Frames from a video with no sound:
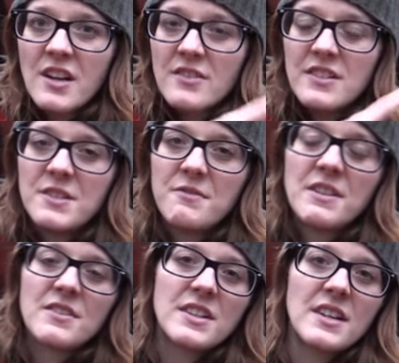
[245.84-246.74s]
out these
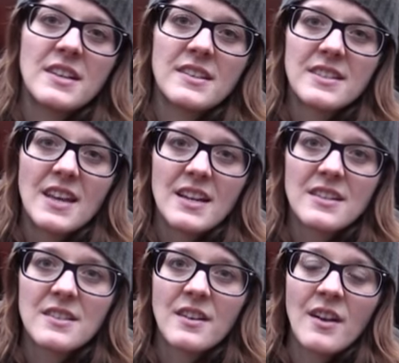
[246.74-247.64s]
videos here at the
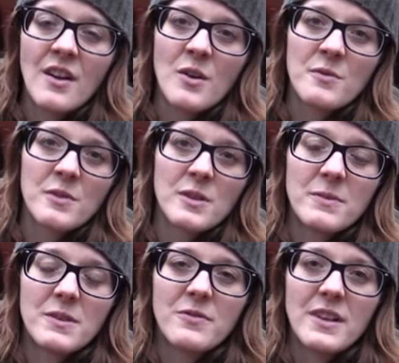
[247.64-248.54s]
site. Follow
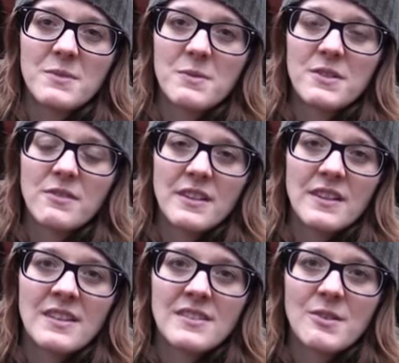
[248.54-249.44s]
me on Facebook, Twitter and
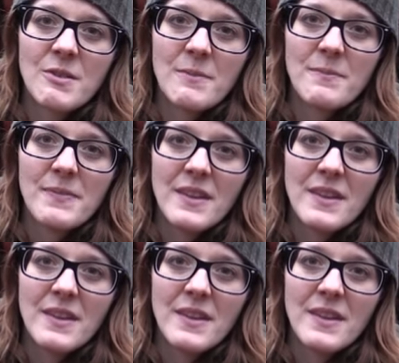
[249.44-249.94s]
Instagram,